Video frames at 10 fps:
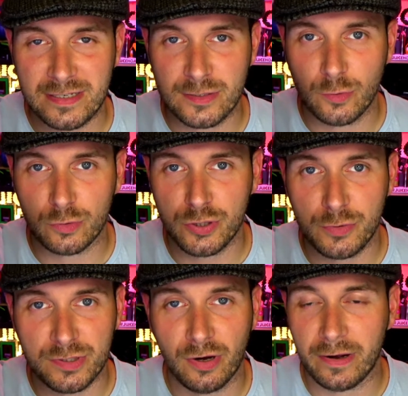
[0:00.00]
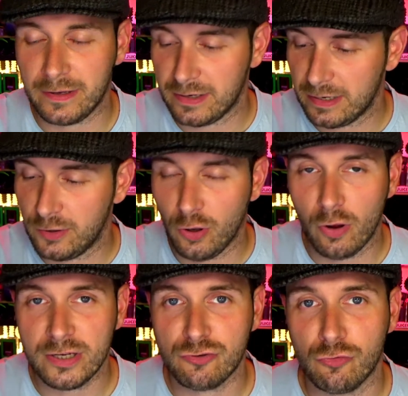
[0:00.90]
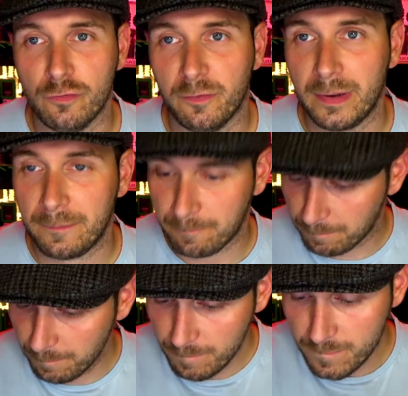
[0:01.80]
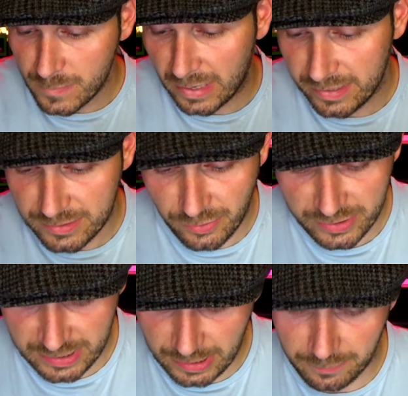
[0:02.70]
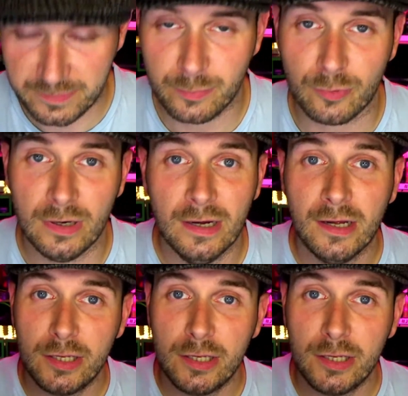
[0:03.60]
It's not too tight. You're getting a nice draw from it and it's nice and comfortable.